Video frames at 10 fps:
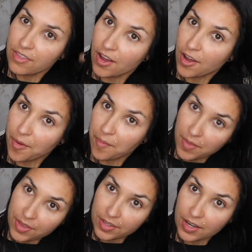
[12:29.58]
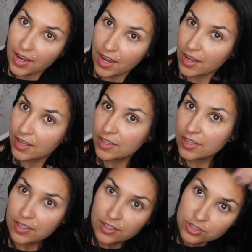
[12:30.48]
And then I
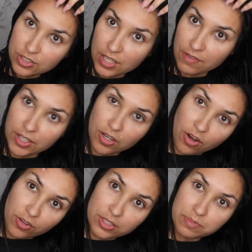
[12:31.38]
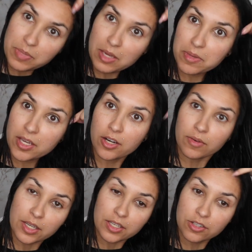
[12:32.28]
just have like all this baby hair
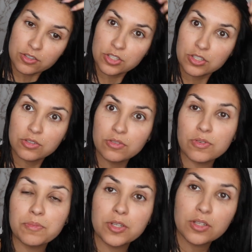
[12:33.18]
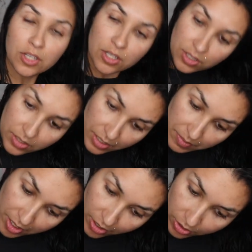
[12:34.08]
right here too, from the, like
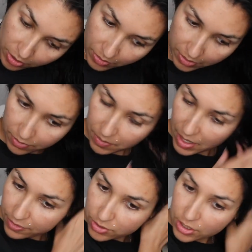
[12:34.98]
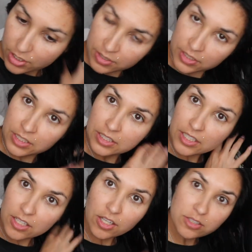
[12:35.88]
my hair growing from after,
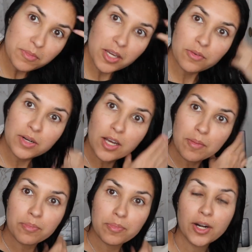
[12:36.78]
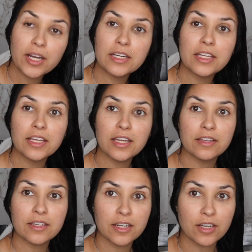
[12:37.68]
like I lost my hair when I got pregnant,
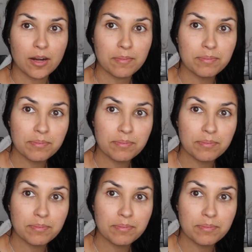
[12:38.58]
and then I got it,